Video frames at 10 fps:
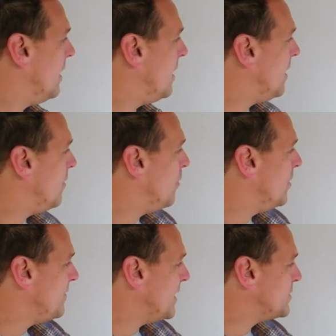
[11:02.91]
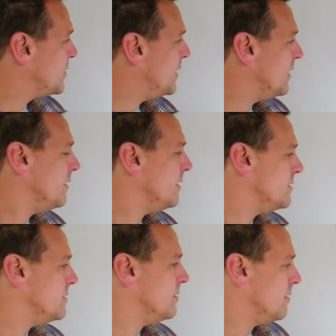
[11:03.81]
Um, 1 factorial
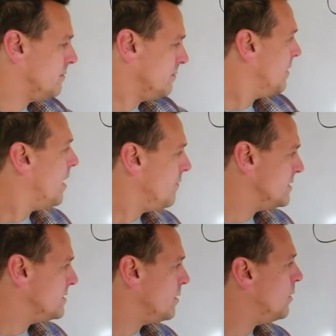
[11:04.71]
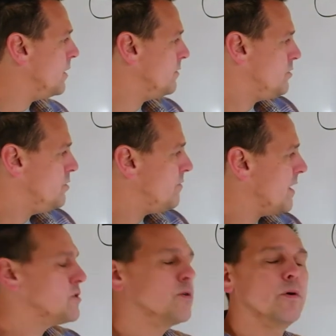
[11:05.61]
is obviously 1. 2
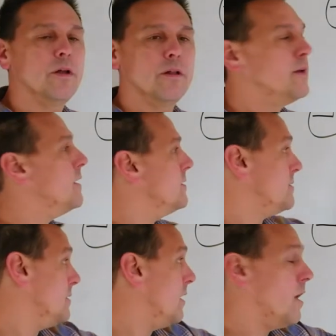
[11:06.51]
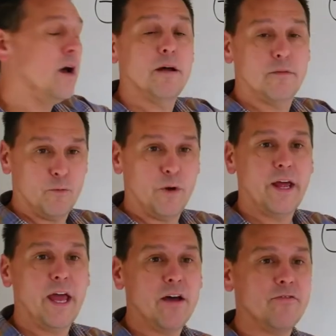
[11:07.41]
factorial is 1
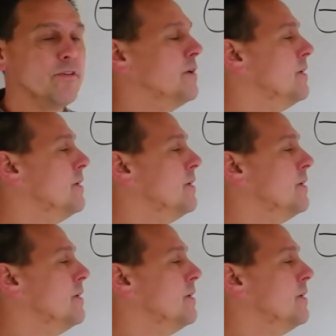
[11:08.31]
half.